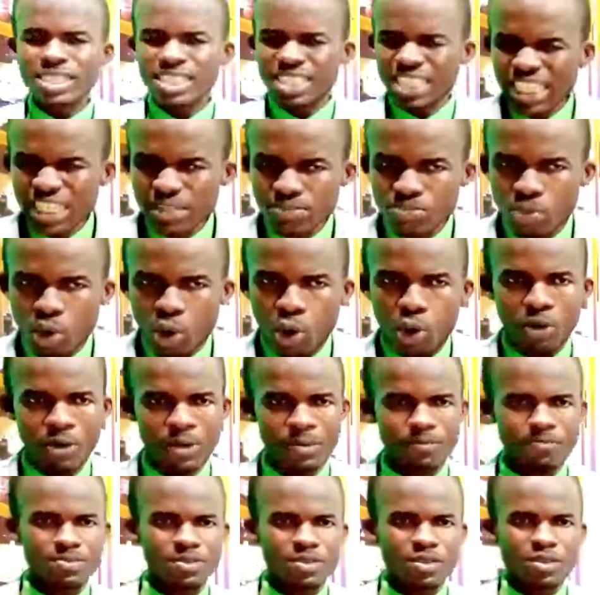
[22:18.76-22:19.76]
demon,
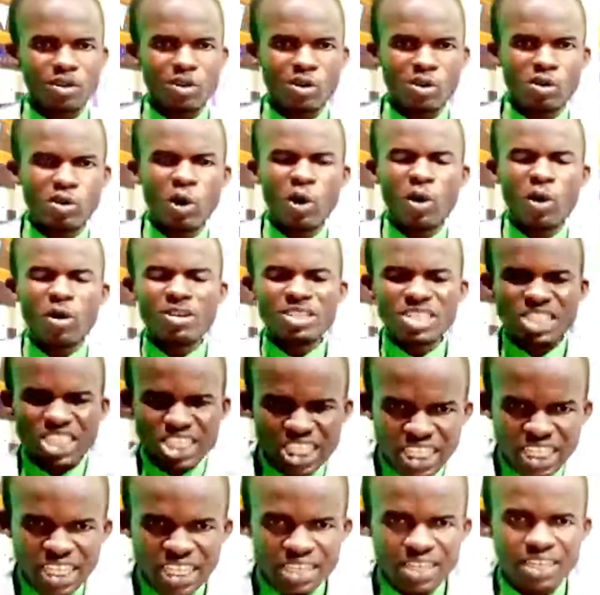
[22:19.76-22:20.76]
no
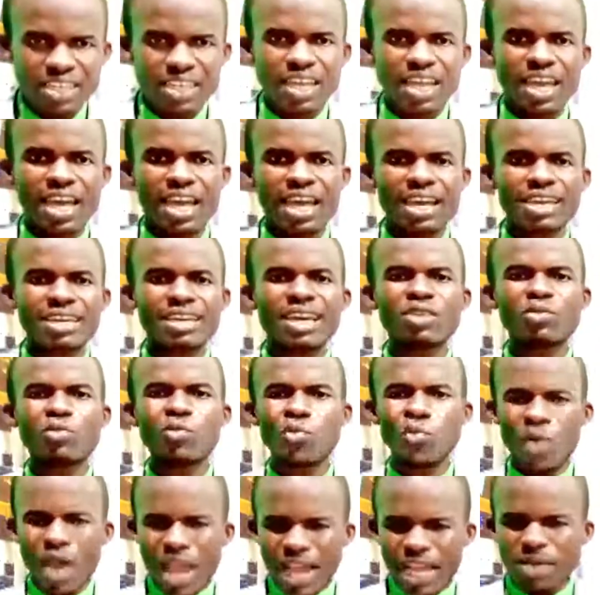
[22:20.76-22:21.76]
jinn
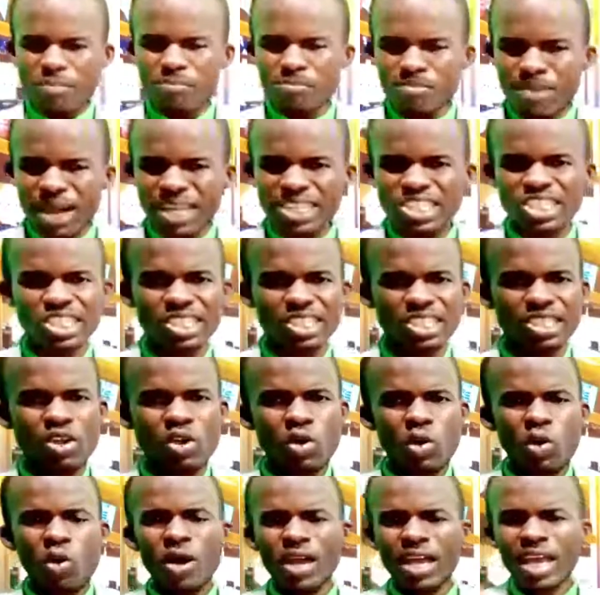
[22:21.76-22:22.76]
can work magic
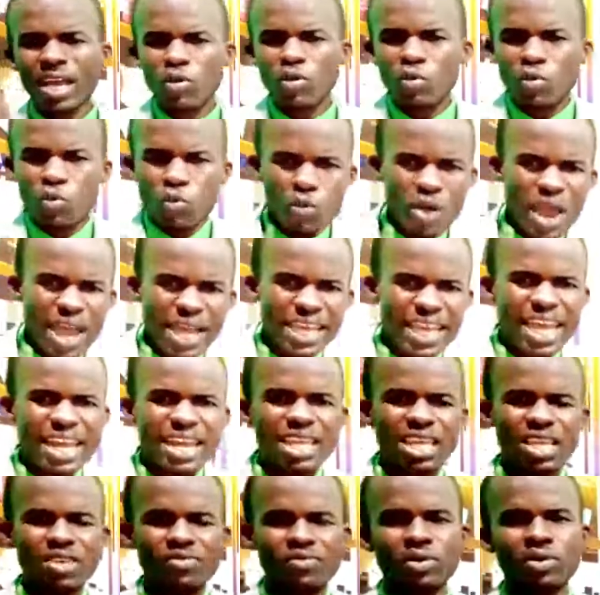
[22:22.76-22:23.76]
or can work any
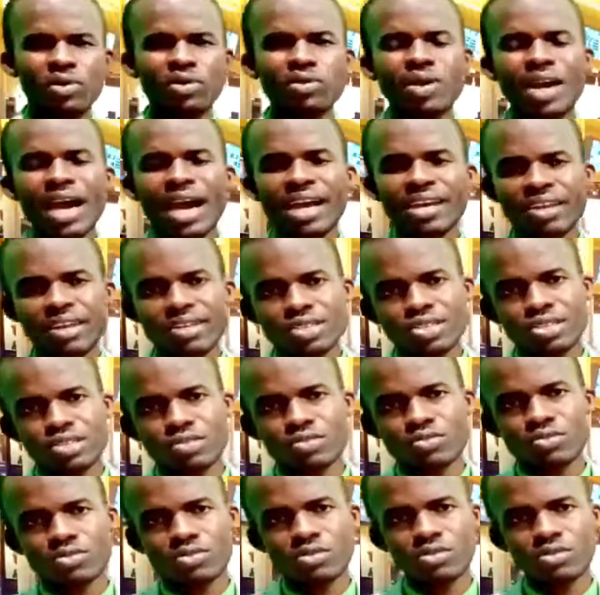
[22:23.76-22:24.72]
evil against you.